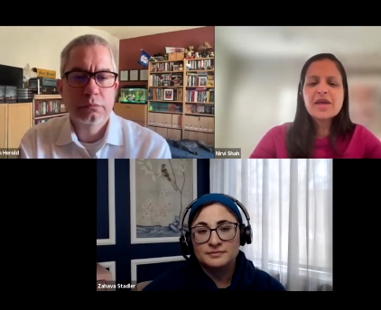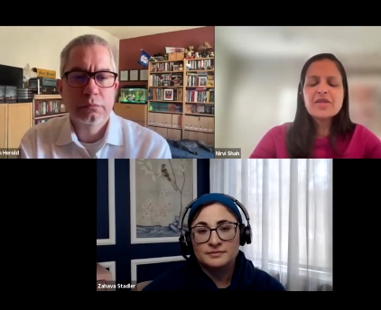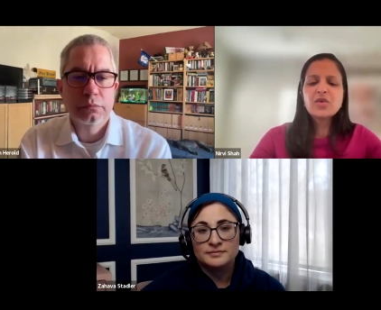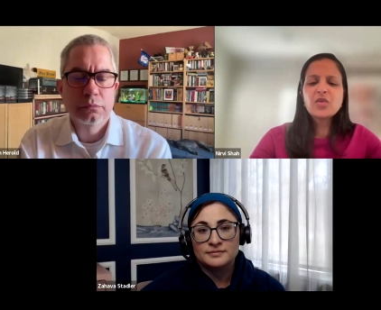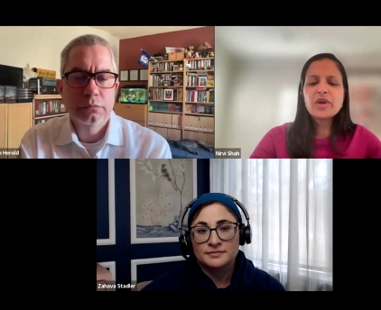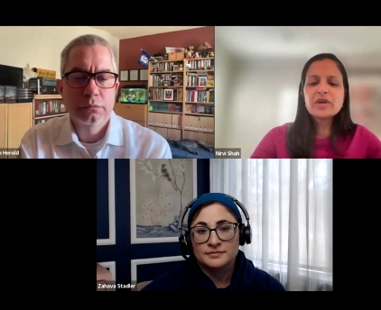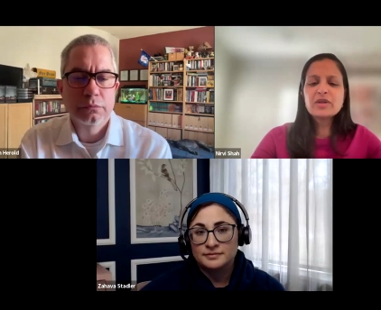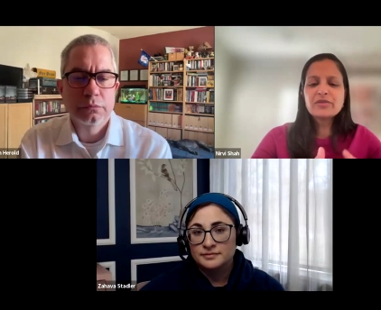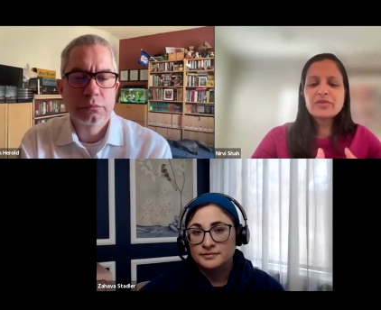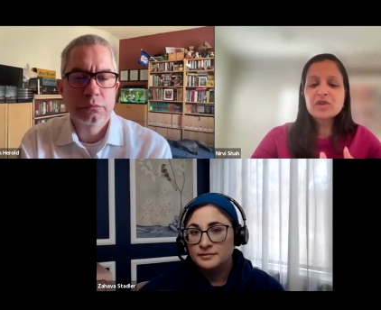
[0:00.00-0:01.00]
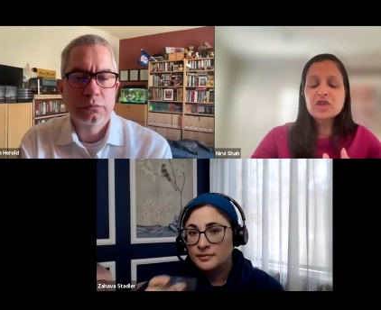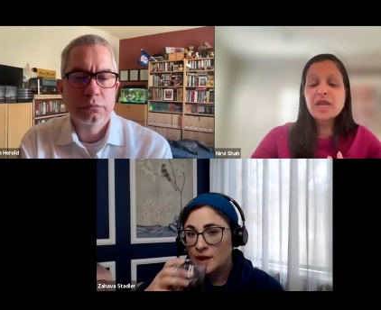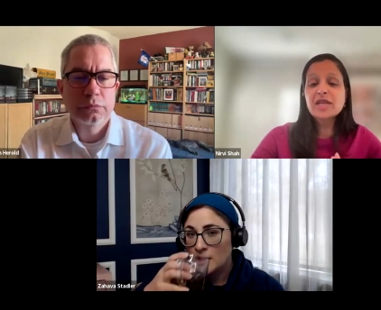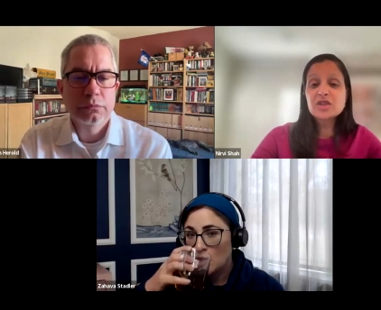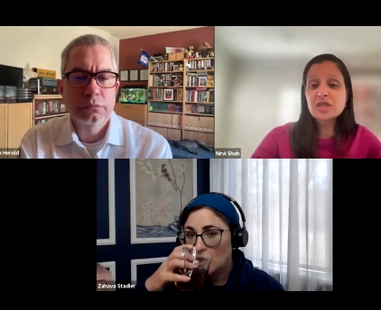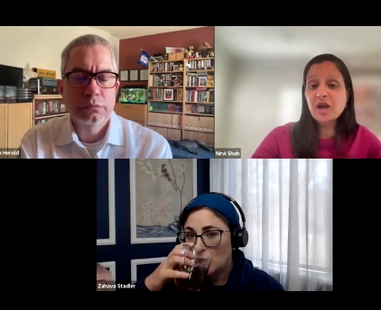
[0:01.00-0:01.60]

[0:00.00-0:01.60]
Speaker 1: the will for change in